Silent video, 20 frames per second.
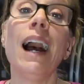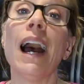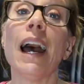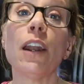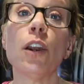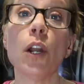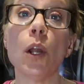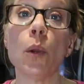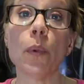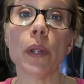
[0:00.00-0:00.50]

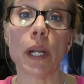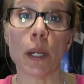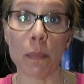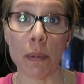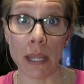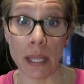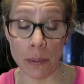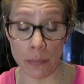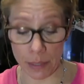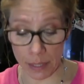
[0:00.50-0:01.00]
I don't know, we're gonna
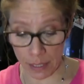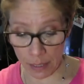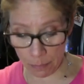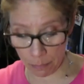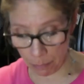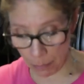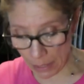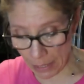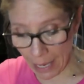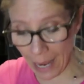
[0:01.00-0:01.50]
play with
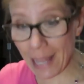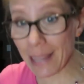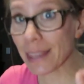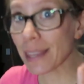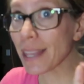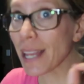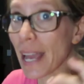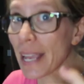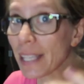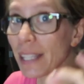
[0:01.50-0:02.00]
it, but I
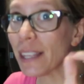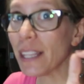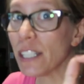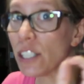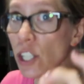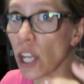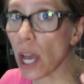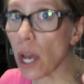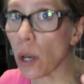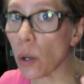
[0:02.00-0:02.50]
like the
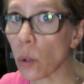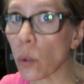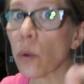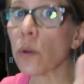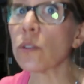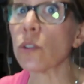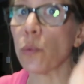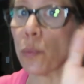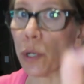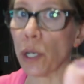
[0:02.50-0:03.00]
dough,
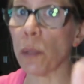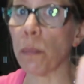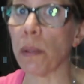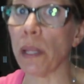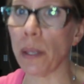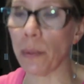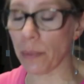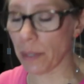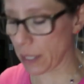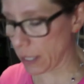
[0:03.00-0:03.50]
so we're gonna
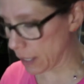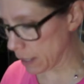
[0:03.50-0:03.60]
play with